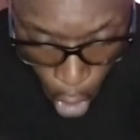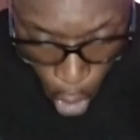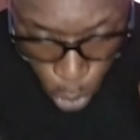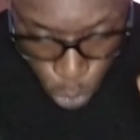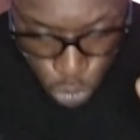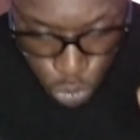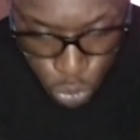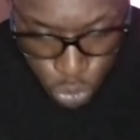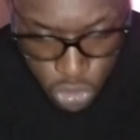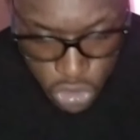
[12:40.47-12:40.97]

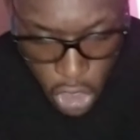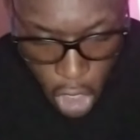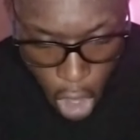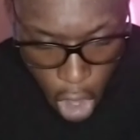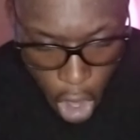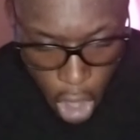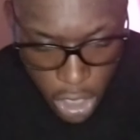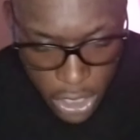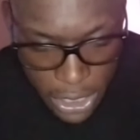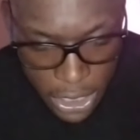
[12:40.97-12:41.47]
how you
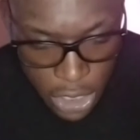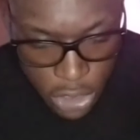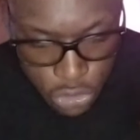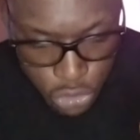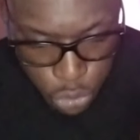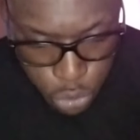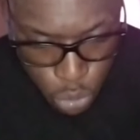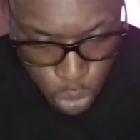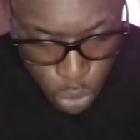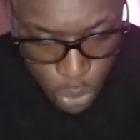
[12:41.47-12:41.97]
talk
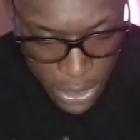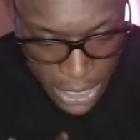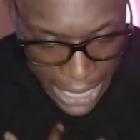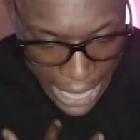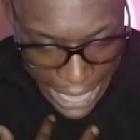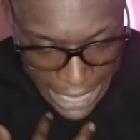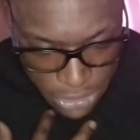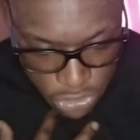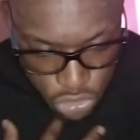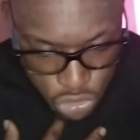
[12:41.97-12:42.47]
to
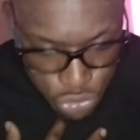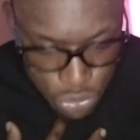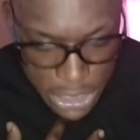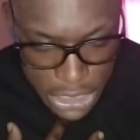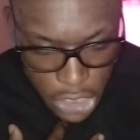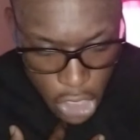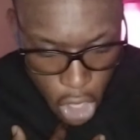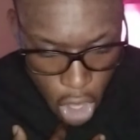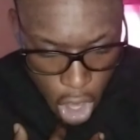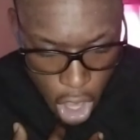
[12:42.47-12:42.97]
and
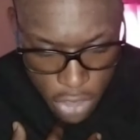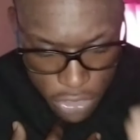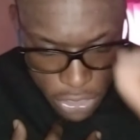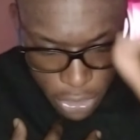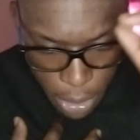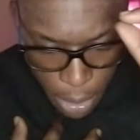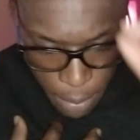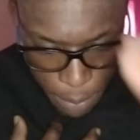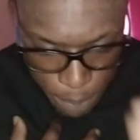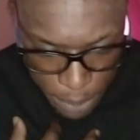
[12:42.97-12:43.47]
treat
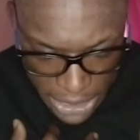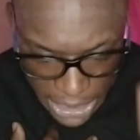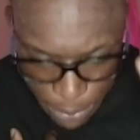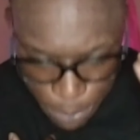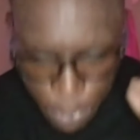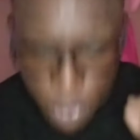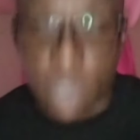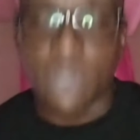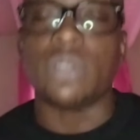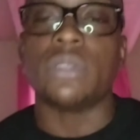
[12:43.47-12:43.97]
other
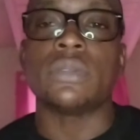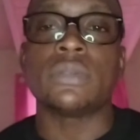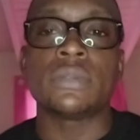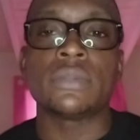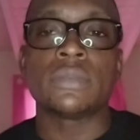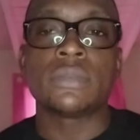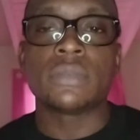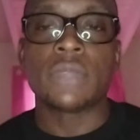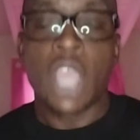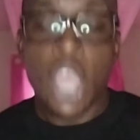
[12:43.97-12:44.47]
people.
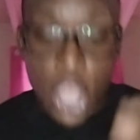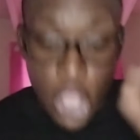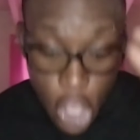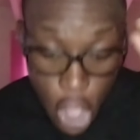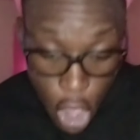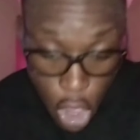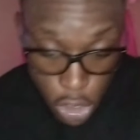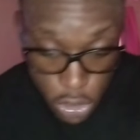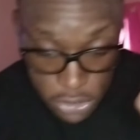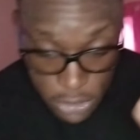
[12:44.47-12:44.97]

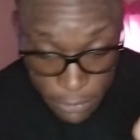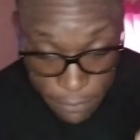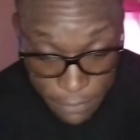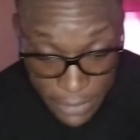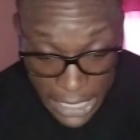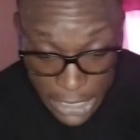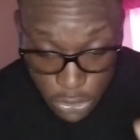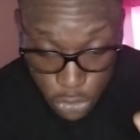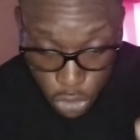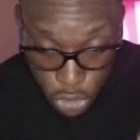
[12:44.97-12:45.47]

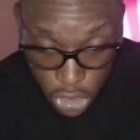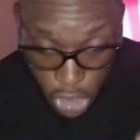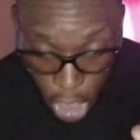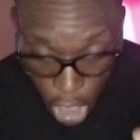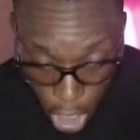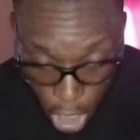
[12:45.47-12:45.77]
Cultivate good